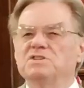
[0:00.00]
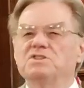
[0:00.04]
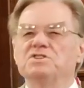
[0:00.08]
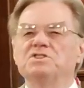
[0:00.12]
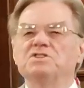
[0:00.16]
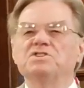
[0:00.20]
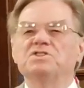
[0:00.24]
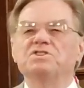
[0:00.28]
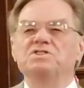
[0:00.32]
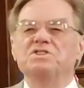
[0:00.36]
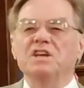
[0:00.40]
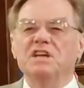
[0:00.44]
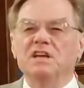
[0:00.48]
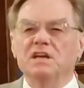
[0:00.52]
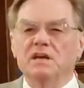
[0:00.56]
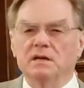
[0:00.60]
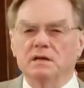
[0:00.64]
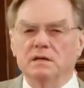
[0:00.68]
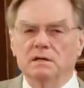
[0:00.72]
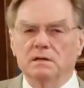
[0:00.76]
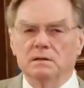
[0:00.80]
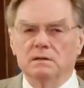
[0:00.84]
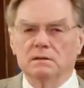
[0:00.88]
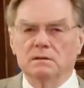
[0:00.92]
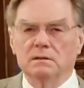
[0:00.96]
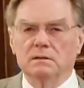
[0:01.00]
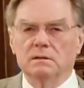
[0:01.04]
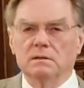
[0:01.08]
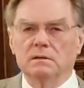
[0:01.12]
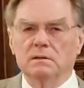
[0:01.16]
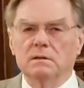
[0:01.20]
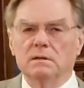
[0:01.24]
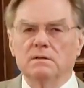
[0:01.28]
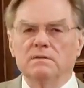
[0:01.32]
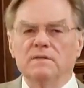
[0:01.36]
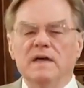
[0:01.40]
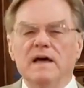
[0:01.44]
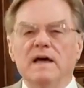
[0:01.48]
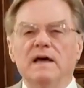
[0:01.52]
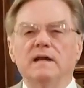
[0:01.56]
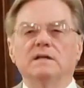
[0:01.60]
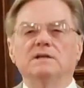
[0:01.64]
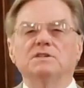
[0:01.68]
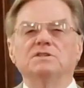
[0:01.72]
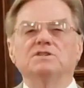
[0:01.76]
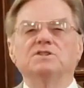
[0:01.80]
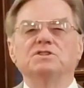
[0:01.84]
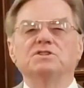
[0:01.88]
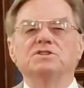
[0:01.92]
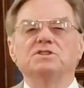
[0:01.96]
sin. That
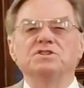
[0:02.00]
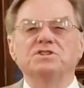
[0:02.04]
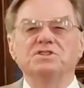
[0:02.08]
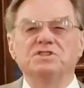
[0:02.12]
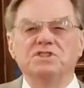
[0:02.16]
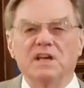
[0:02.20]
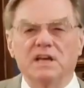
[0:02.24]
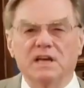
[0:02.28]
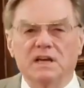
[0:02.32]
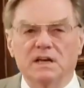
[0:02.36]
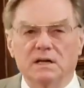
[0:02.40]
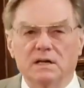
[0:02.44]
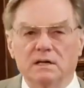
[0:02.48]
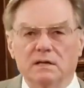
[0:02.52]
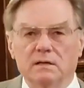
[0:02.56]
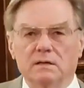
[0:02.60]
is sin.